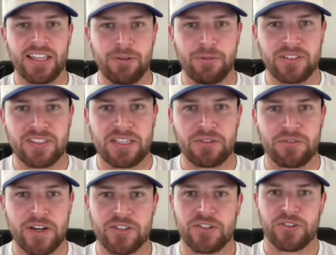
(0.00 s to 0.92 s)
He was the
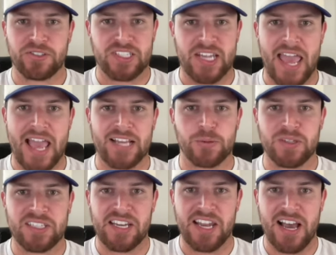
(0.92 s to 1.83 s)
original snacks,
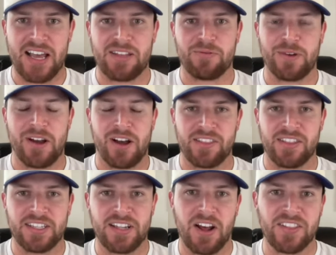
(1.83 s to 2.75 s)
was he not
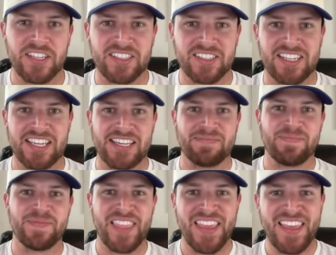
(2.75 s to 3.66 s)
on the, on this
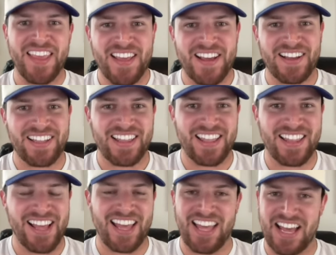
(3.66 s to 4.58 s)
team? Uh,
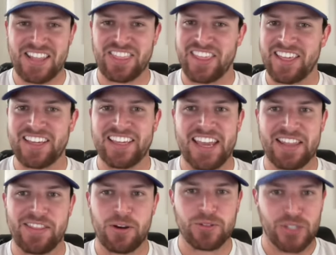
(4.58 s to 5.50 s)
yeah. I, I, think
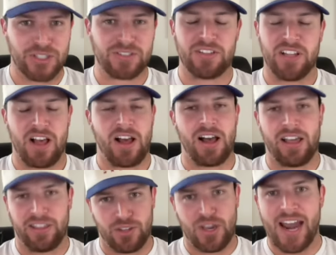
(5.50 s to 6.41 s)
again, those are
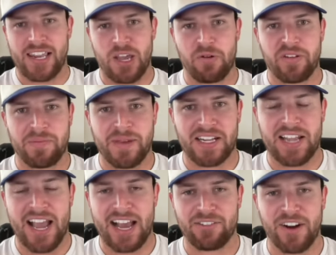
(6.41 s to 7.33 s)
uh, you got to go with the
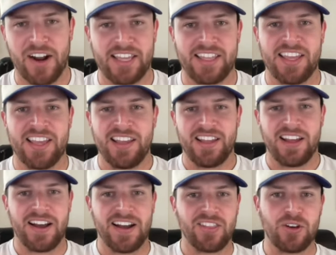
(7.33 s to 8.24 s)
big guy, right?
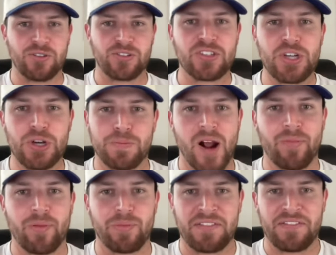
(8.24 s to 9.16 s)
Uh, those two
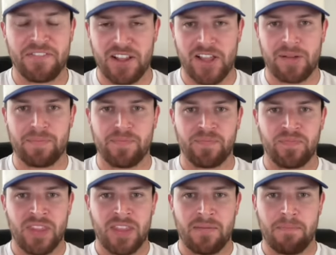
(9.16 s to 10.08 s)
probably fill up
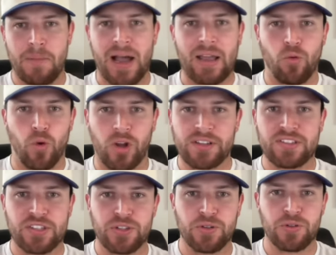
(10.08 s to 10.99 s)
my
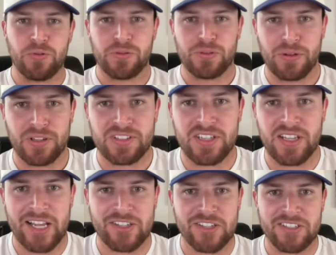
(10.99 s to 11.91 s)
one-two
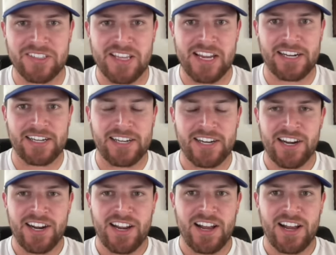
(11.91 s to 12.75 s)
selections there.